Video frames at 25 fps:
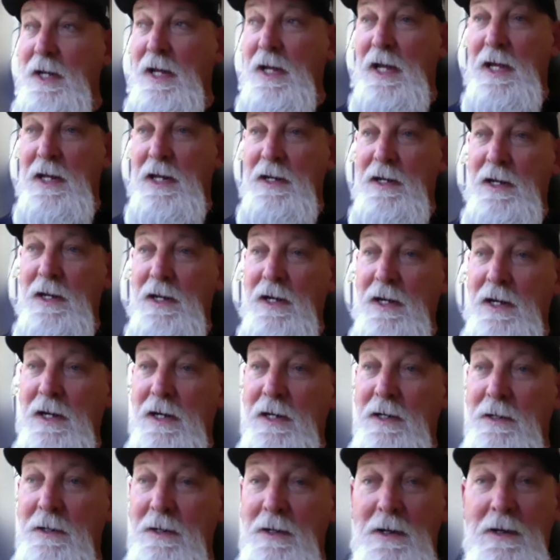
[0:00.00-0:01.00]
And
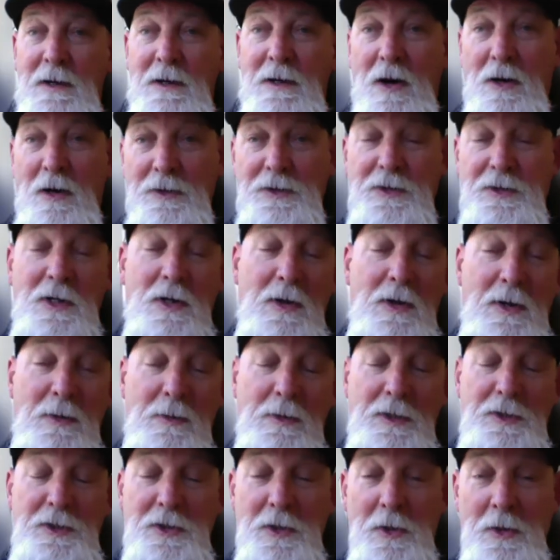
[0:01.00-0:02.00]
also they
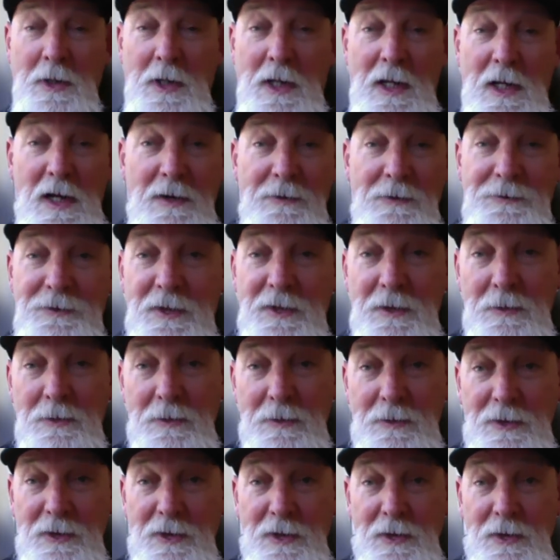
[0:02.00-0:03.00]
were showing love
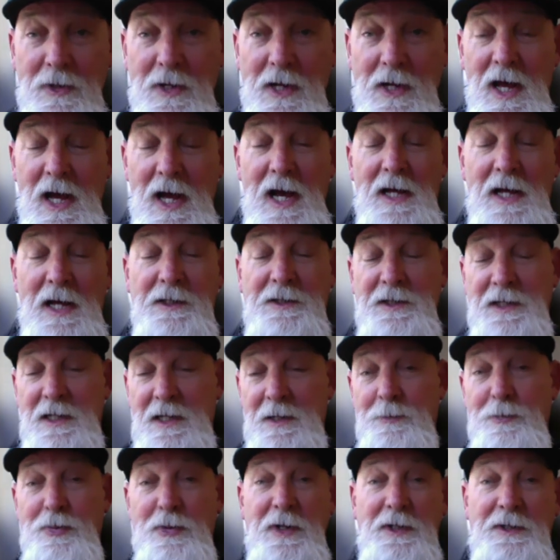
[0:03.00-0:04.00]
to the guys in
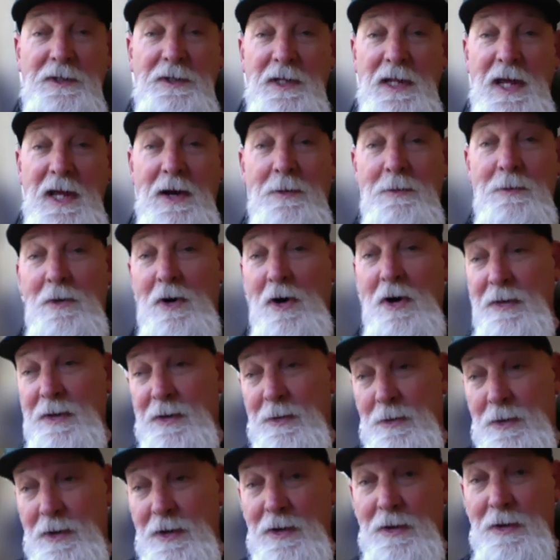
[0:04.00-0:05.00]
the prison. That
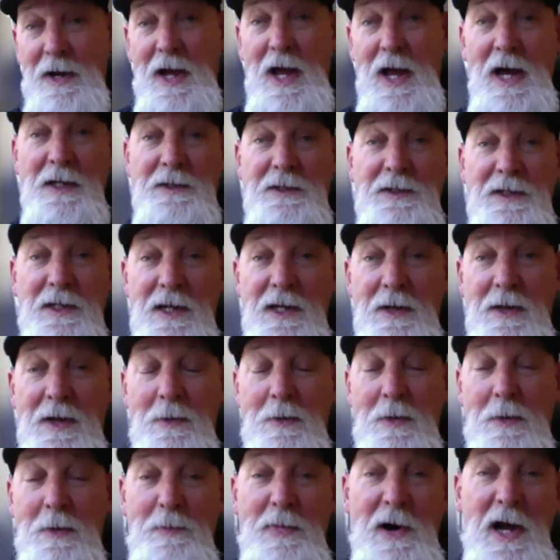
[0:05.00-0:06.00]
there were other guys in there
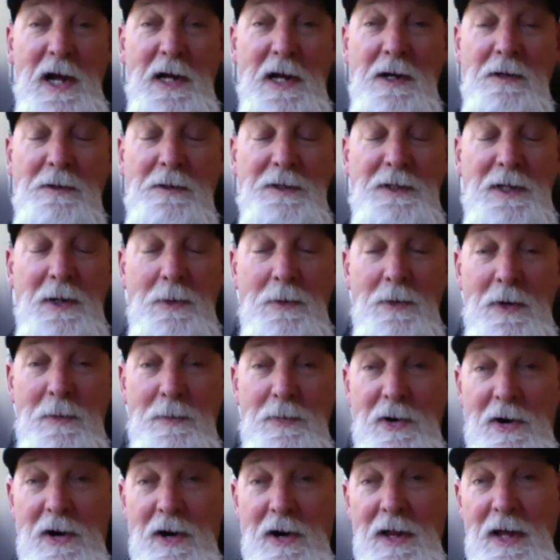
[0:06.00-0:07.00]
that were bikers that weren't
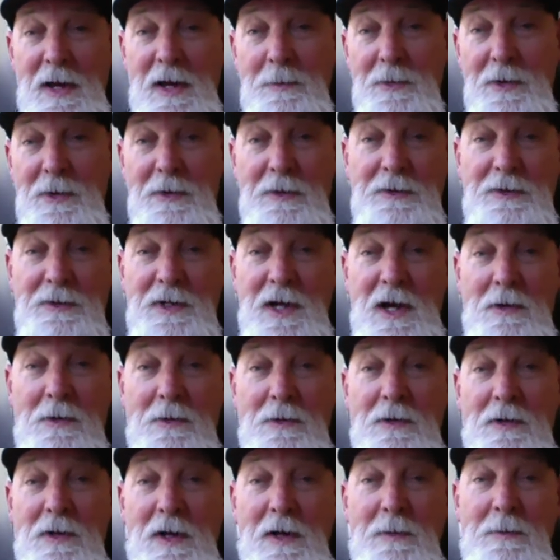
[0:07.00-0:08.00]
part of that
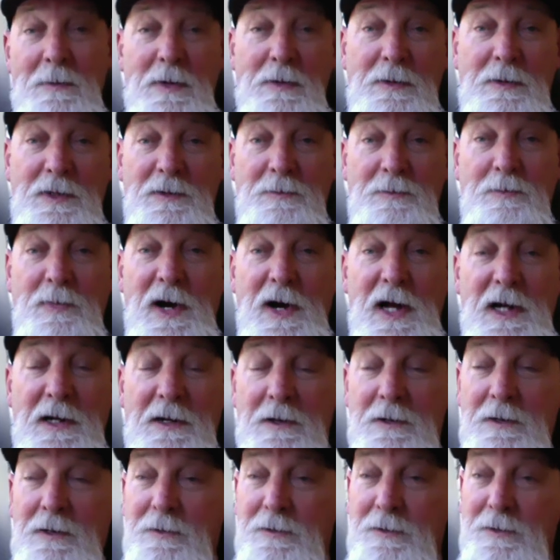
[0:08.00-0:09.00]
motorcycle club. They were just
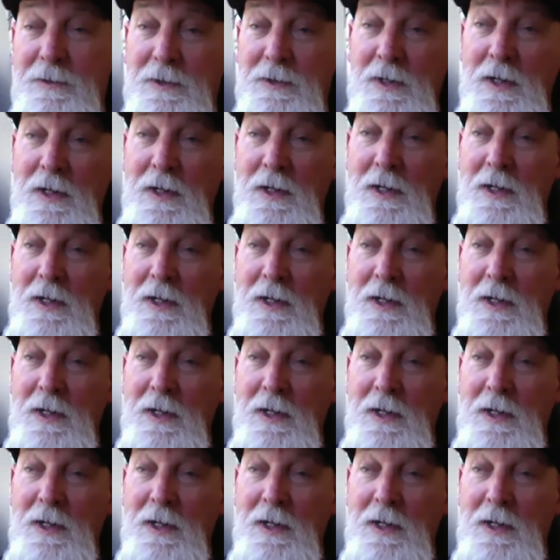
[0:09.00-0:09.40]
bikers.